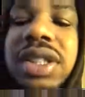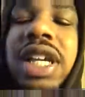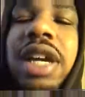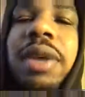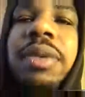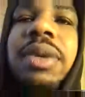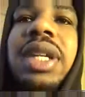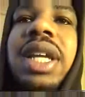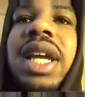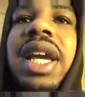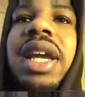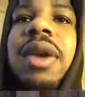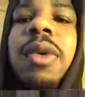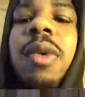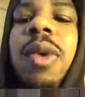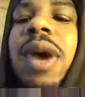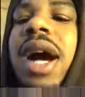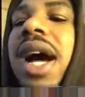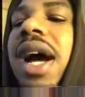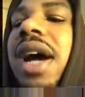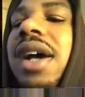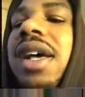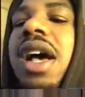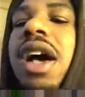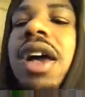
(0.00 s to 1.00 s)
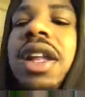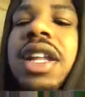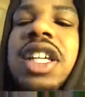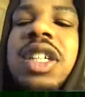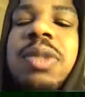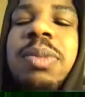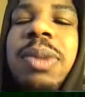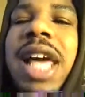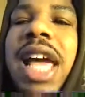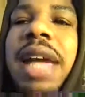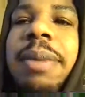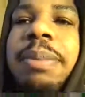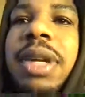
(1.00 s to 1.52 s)
that we needed. Why are all these
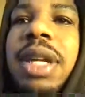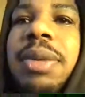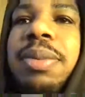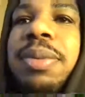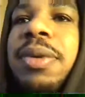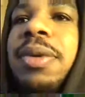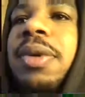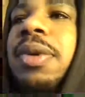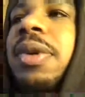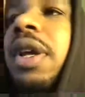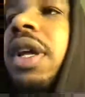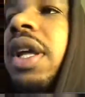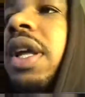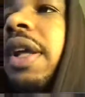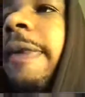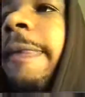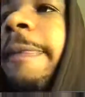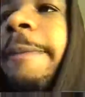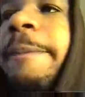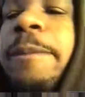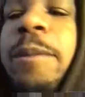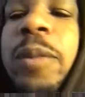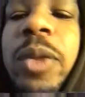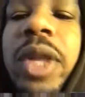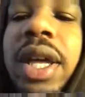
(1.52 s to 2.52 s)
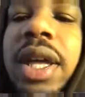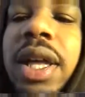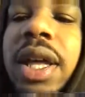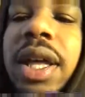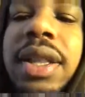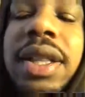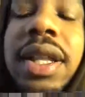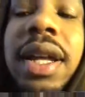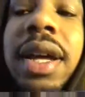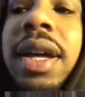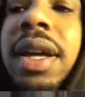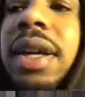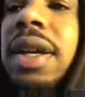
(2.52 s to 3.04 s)
black people,
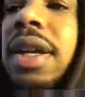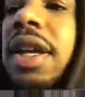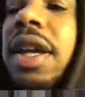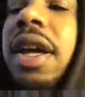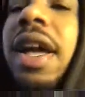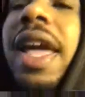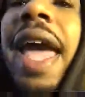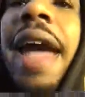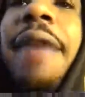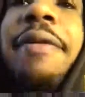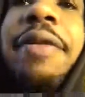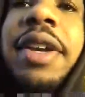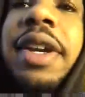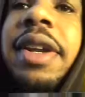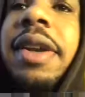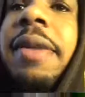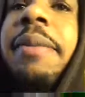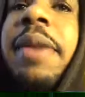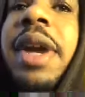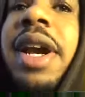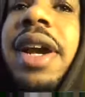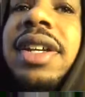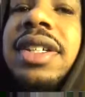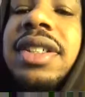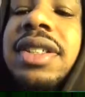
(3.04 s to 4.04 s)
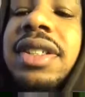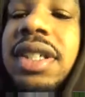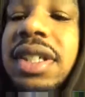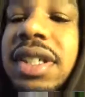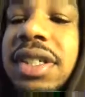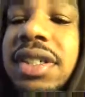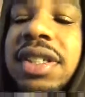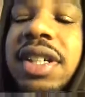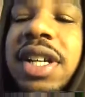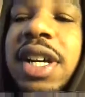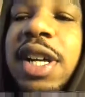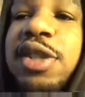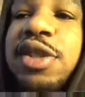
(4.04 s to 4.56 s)
the African-Americans in
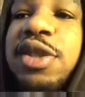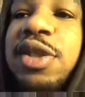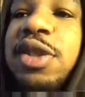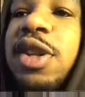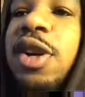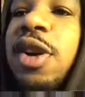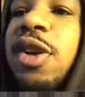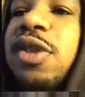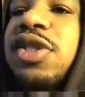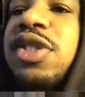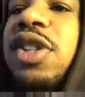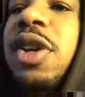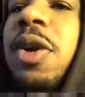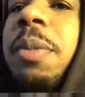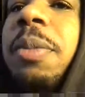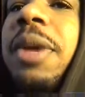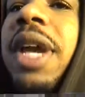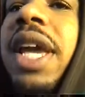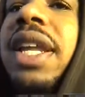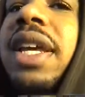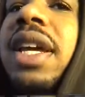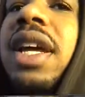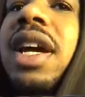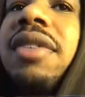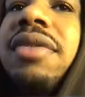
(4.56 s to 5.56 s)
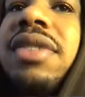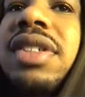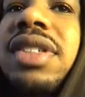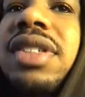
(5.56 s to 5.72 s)
this country, you know, so many of